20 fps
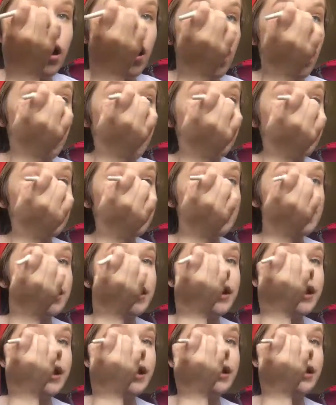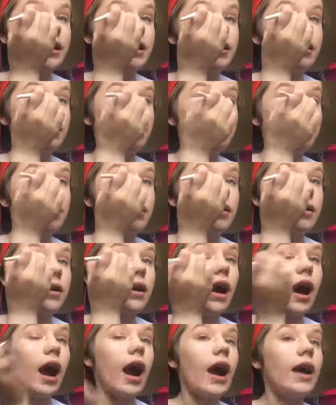Honestly,
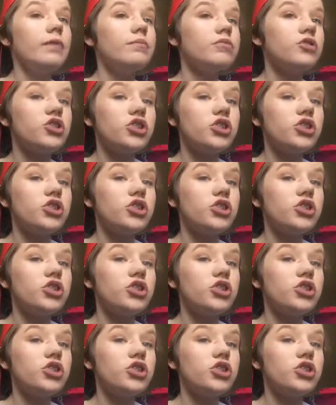I'm